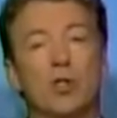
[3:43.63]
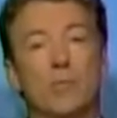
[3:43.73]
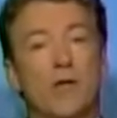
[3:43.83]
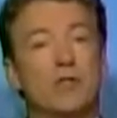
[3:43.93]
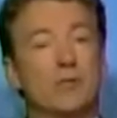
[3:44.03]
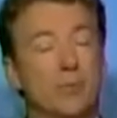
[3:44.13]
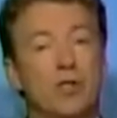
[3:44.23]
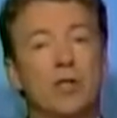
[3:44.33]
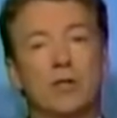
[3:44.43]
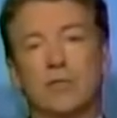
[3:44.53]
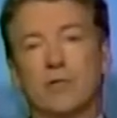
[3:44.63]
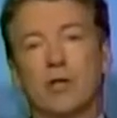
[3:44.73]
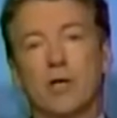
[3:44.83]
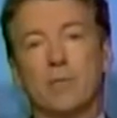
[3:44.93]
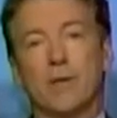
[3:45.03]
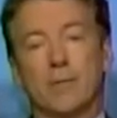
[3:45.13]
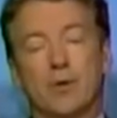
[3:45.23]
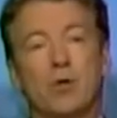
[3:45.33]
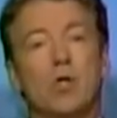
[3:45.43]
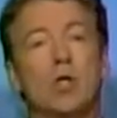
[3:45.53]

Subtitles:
expensive, particularly for young people.